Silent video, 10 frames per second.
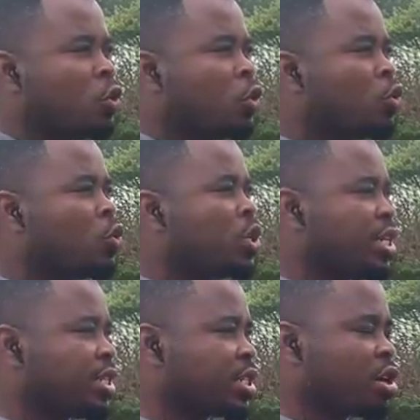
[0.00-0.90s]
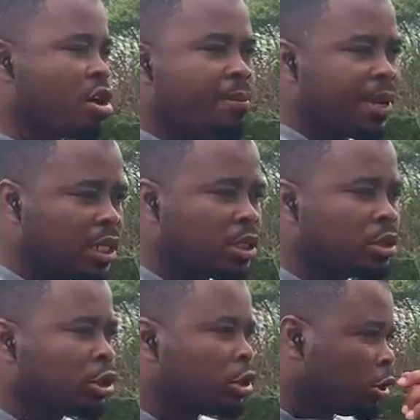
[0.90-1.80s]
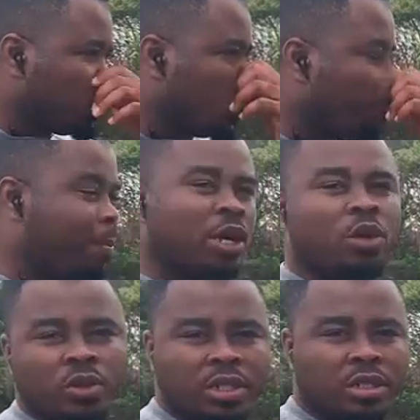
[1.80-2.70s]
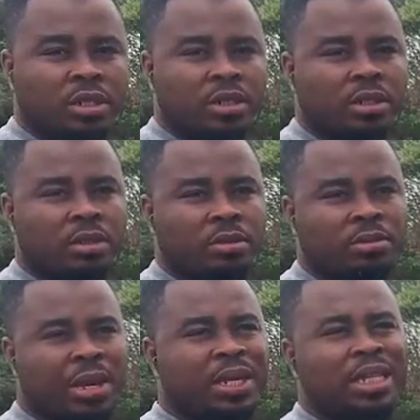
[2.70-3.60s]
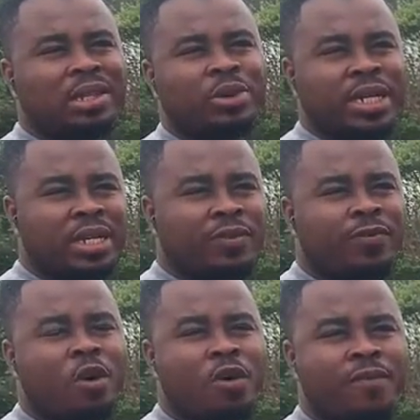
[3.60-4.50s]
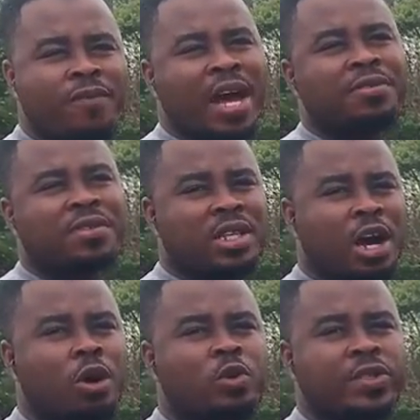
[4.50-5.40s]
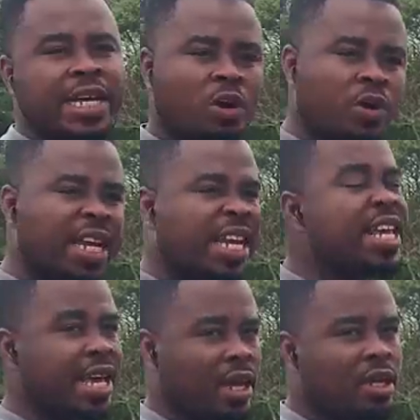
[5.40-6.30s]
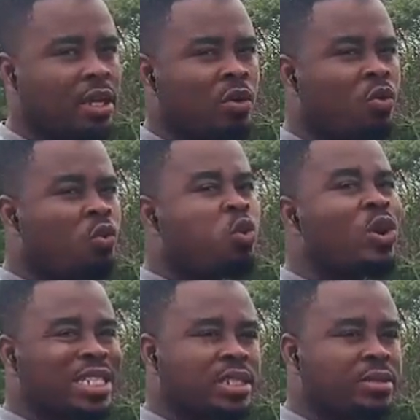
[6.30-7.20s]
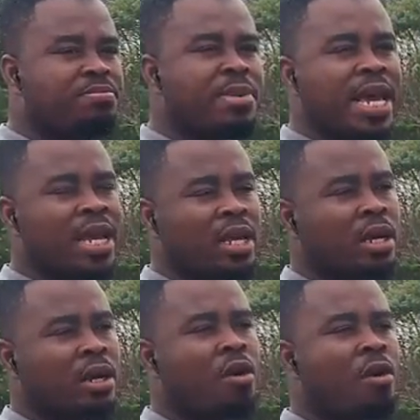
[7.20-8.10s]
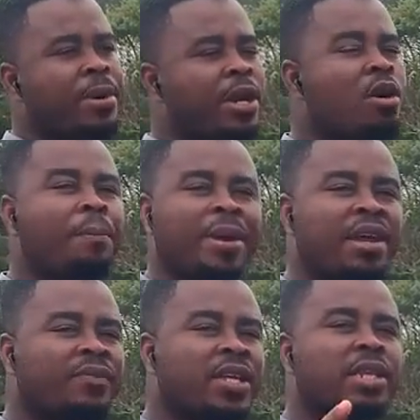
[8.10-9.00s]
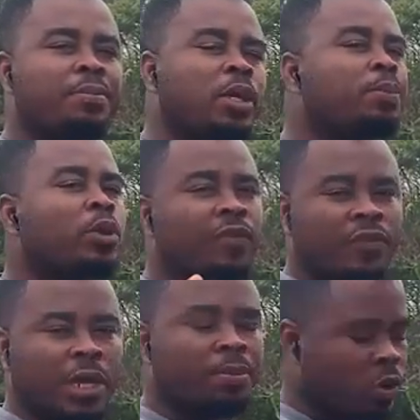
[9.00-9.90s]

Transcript: who is coming to build maybe 3, 4, 5-star hotel here, which may or may not benefit the people of Cape